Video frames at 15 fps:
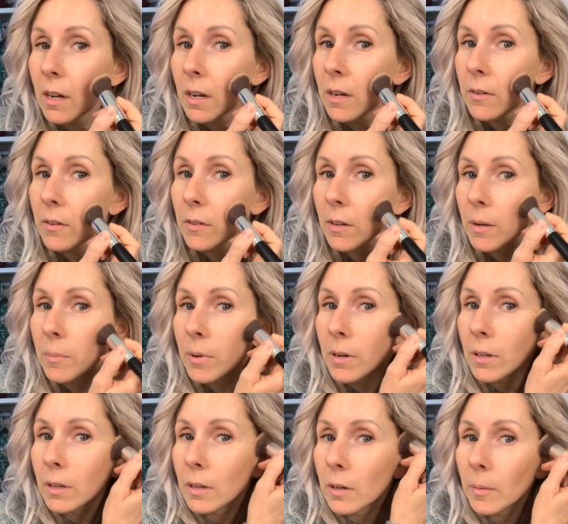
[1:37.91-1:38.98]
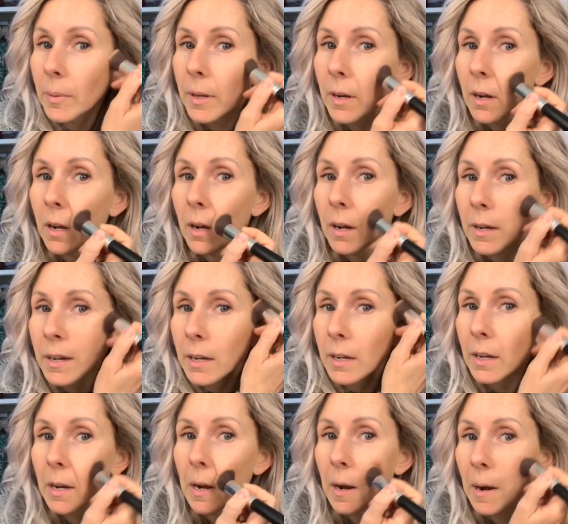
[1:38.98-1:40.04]
I'm just gonna put a little bit on
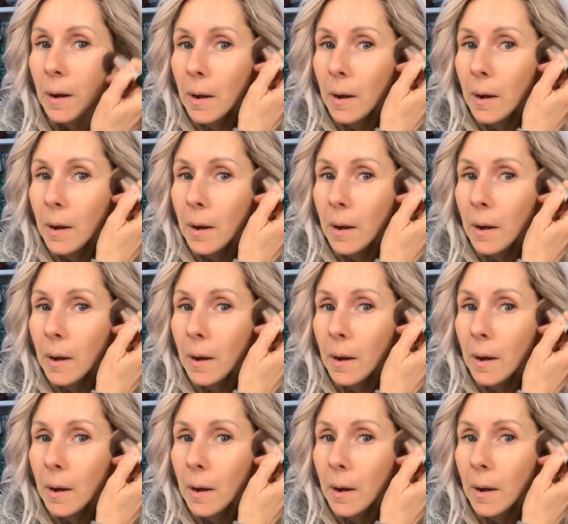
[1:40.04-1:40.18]
here.